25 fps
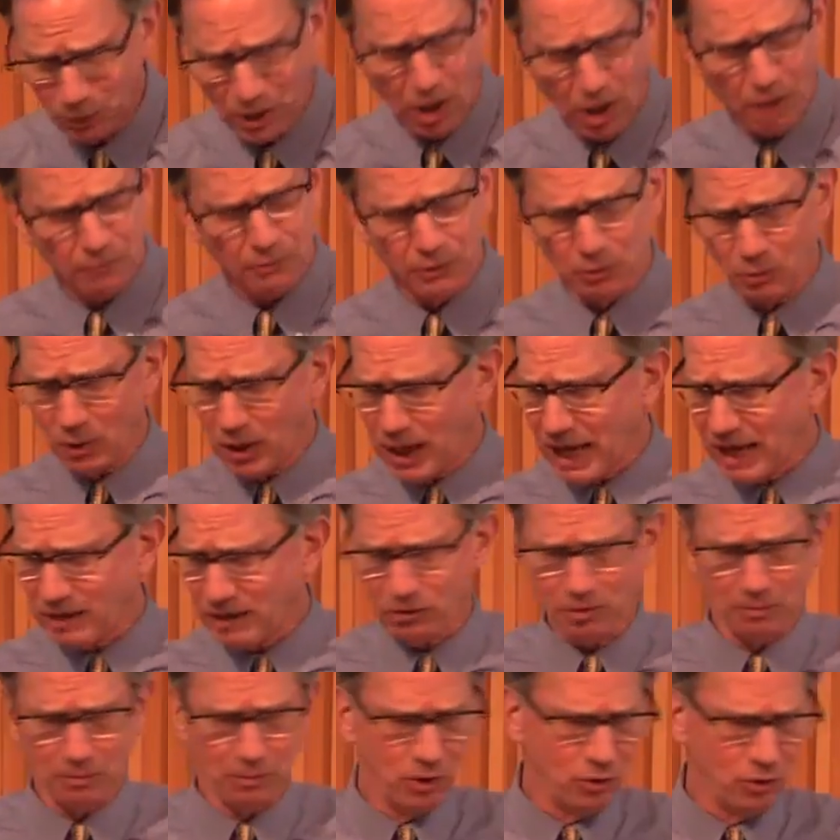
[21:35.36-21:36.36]
often will
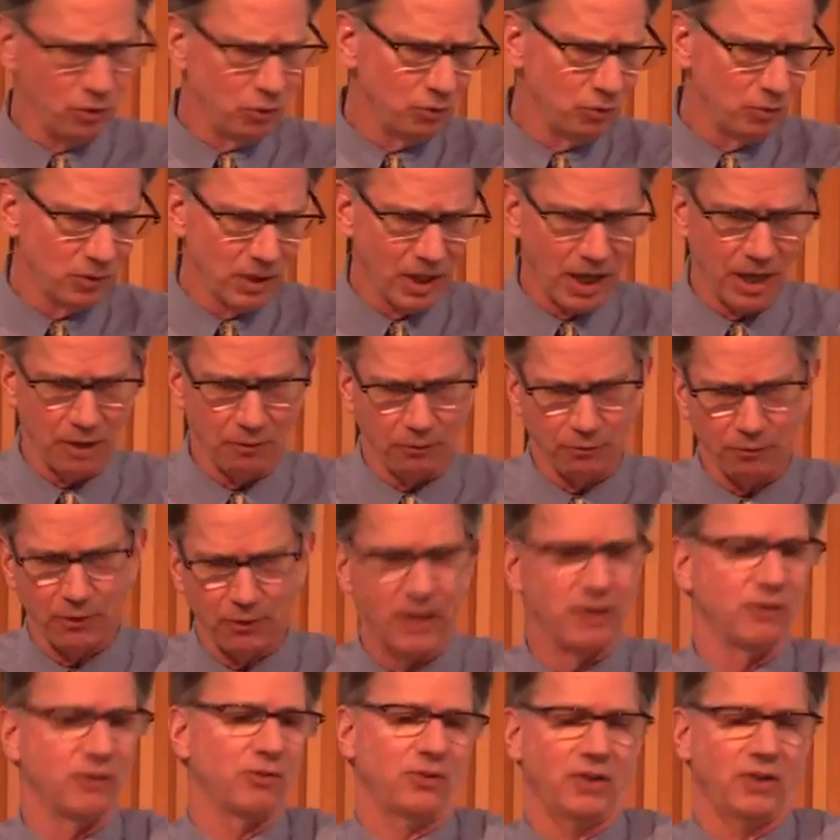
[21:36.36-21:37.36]
ask them to do kind of
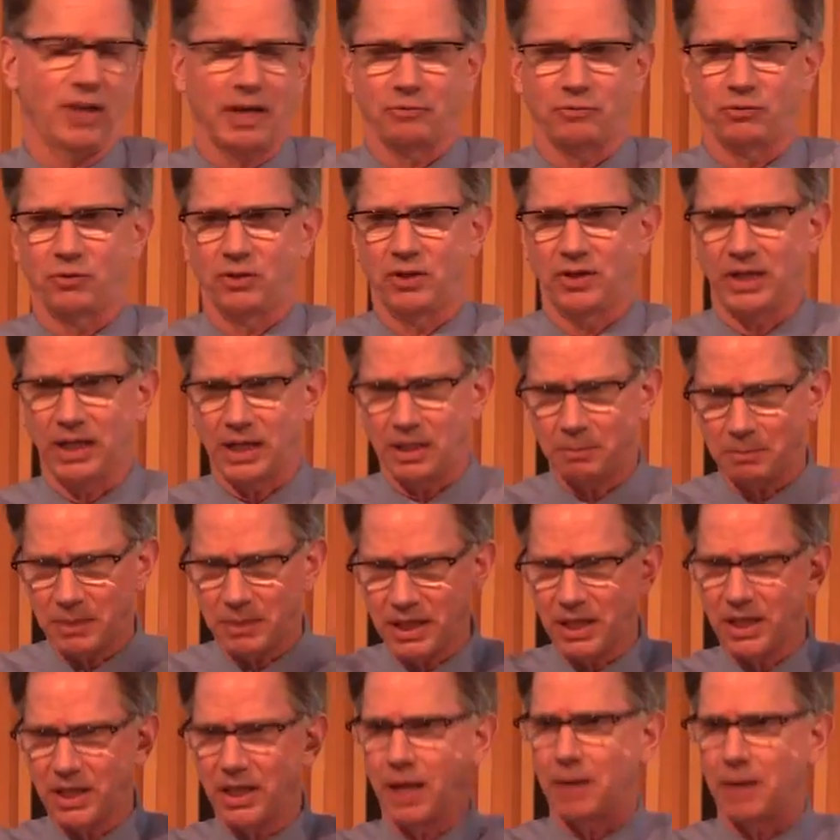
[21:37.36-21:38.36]
fun stuff so that they can
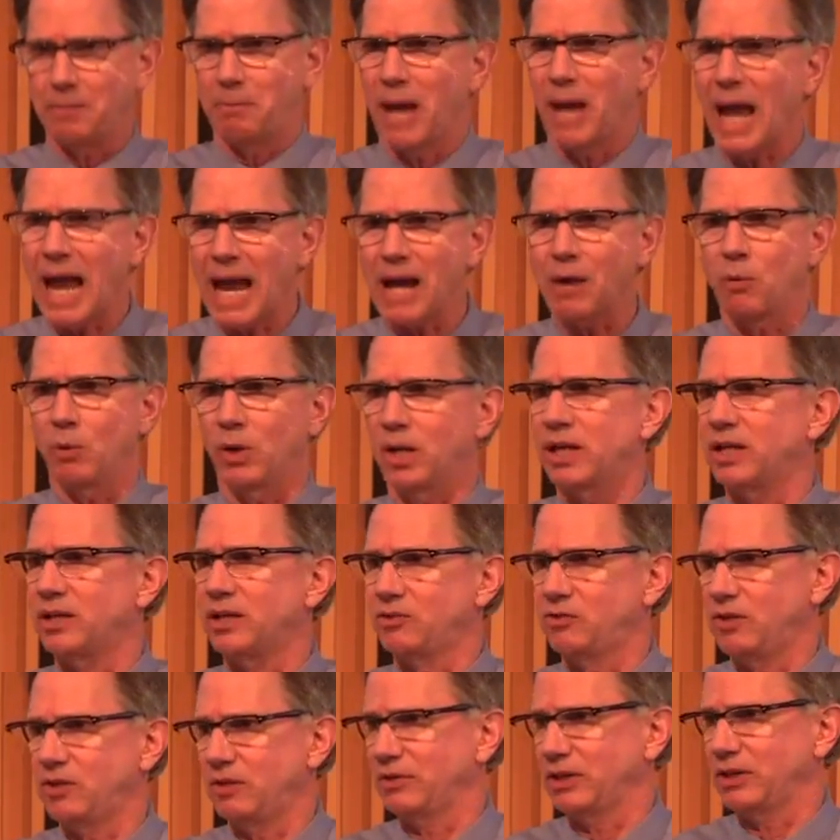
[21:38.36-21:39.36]
begin to unpack what it
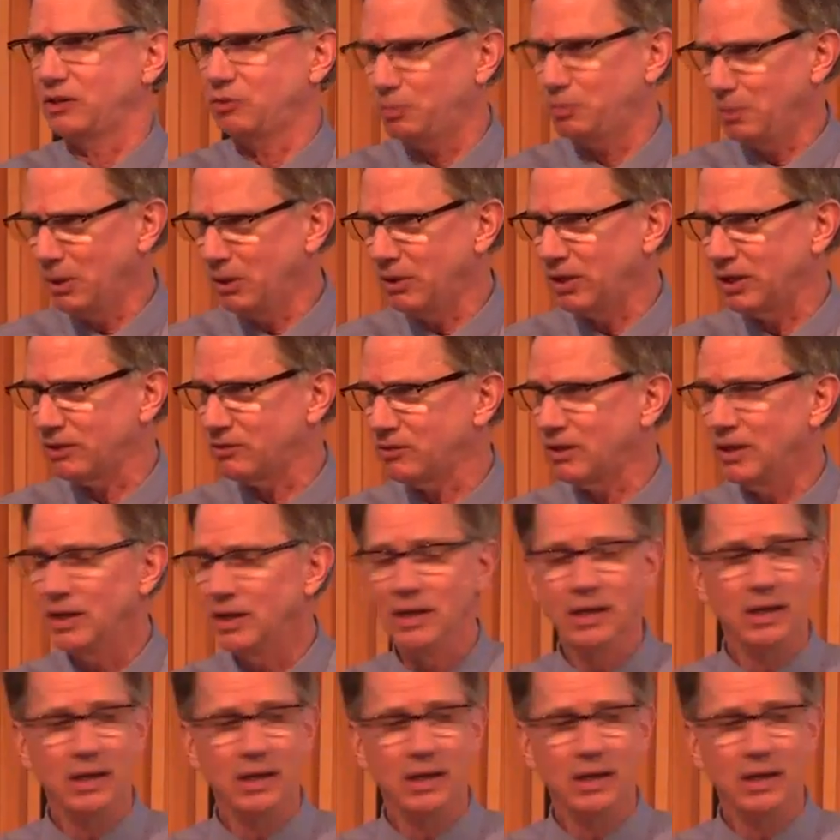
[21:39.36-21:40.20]
is they've experienced.